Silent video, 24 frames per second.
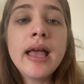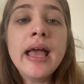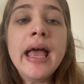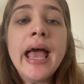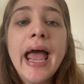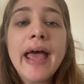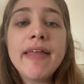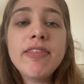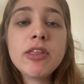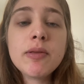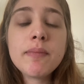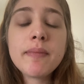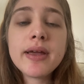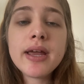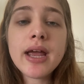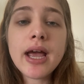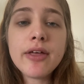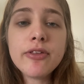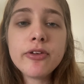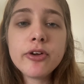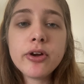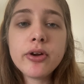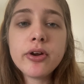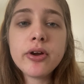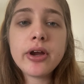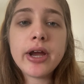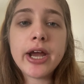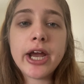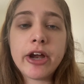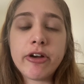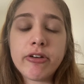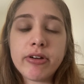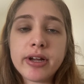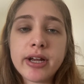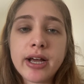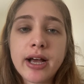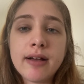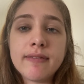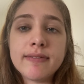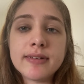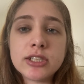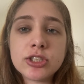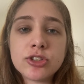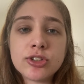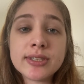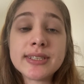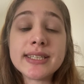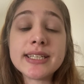And then my other area of
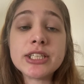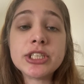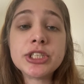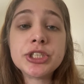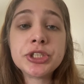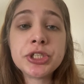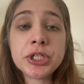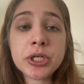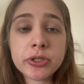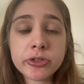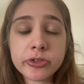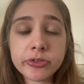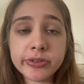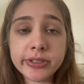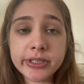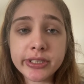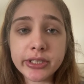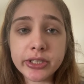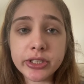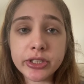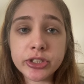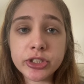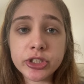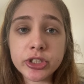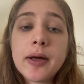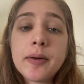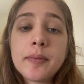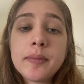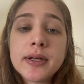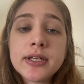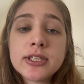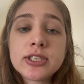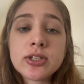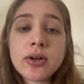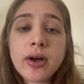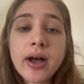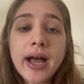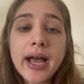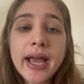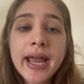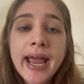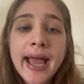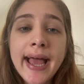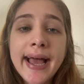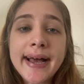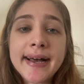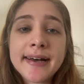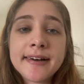interest is children's literature. So I
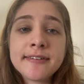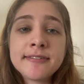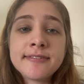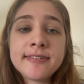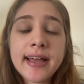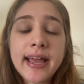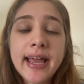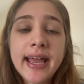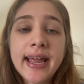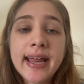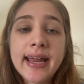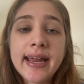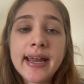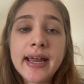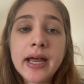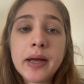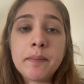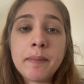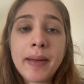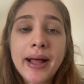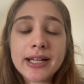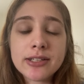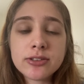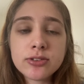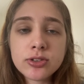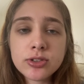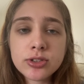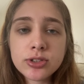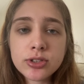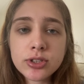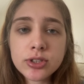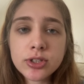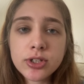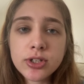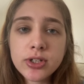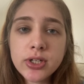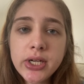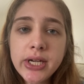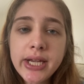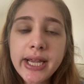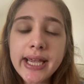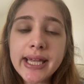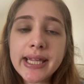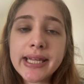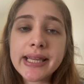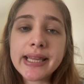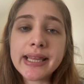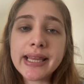have a master's degree
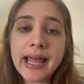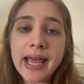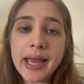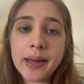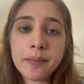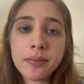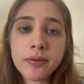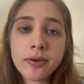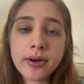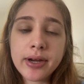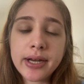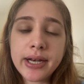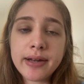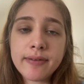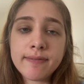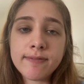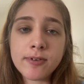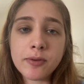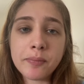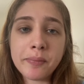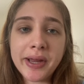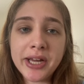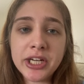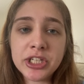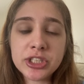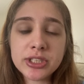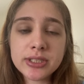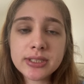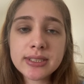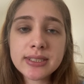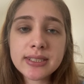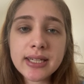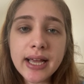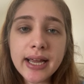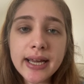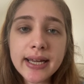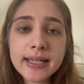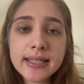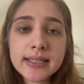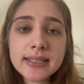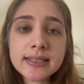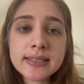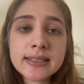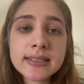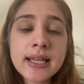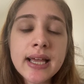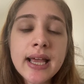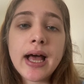in library and information
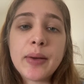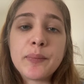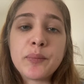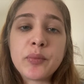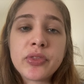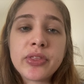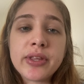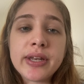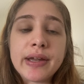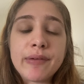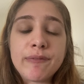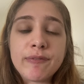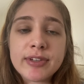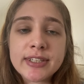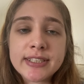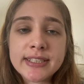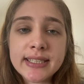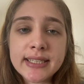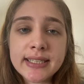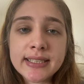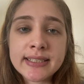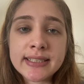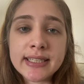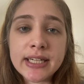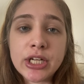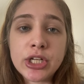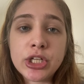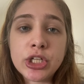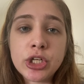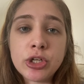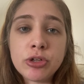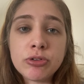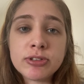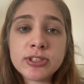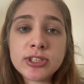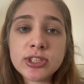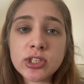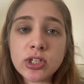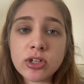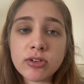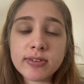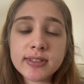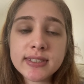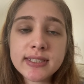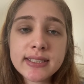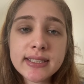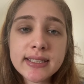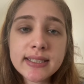science with an emphasis in youth
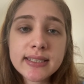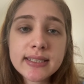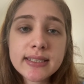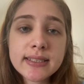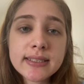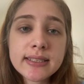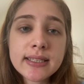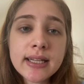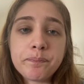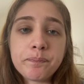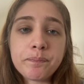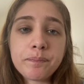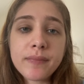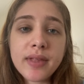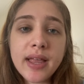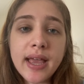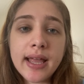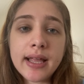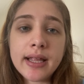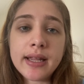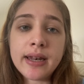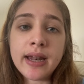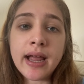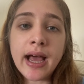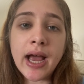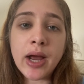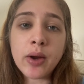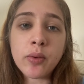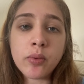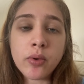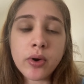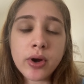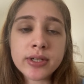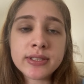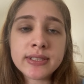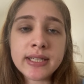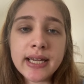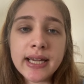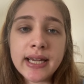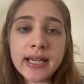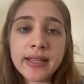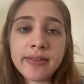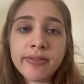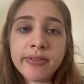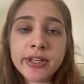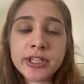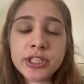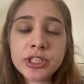services. And I worked
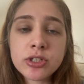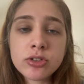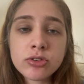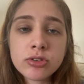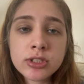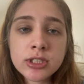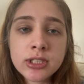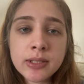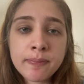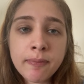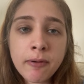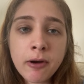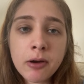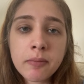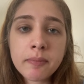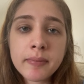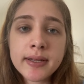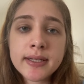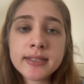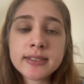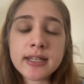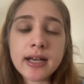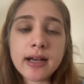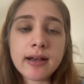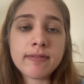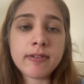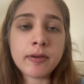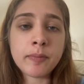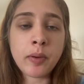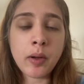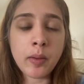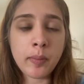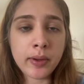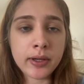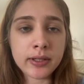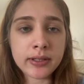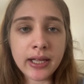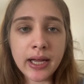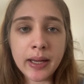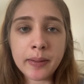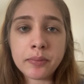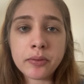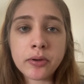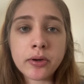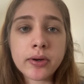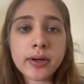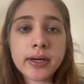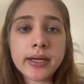in the children's department of a public
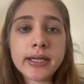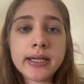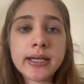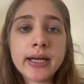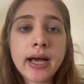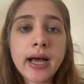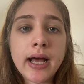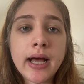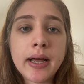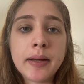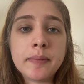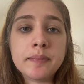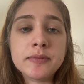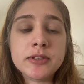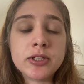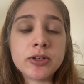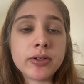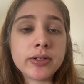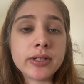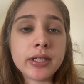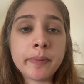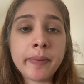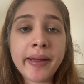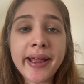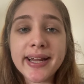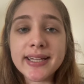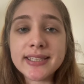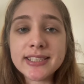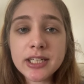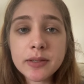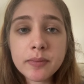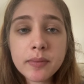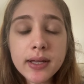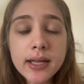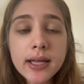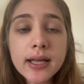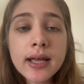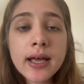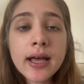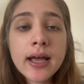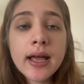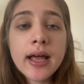library during the pandemic.